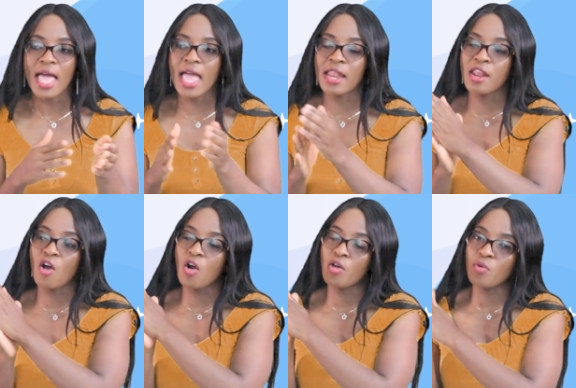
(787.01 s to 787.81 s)
and
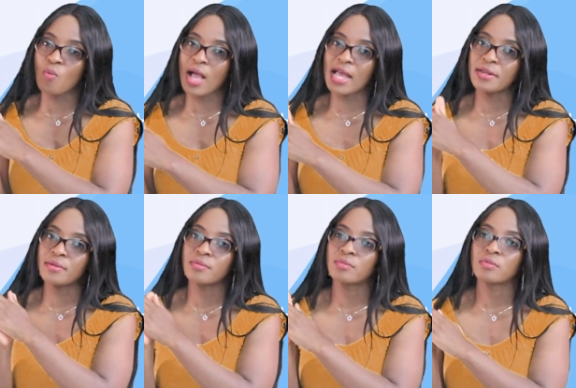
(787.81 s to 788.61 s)
the other one
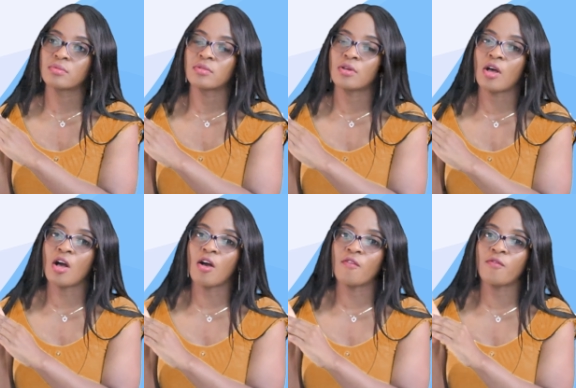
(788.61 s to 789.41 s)

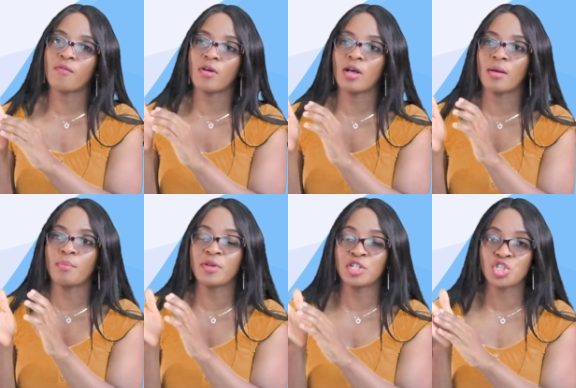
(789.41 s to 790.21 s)
of
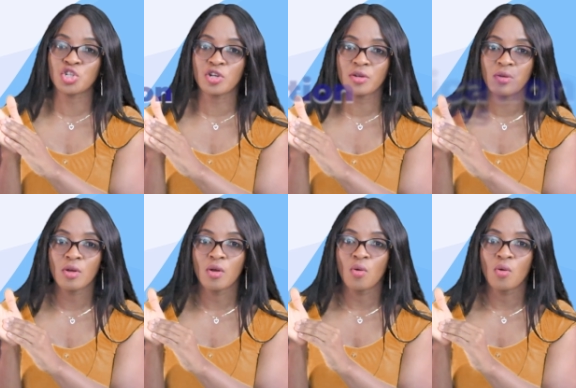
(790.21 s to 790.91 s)
picture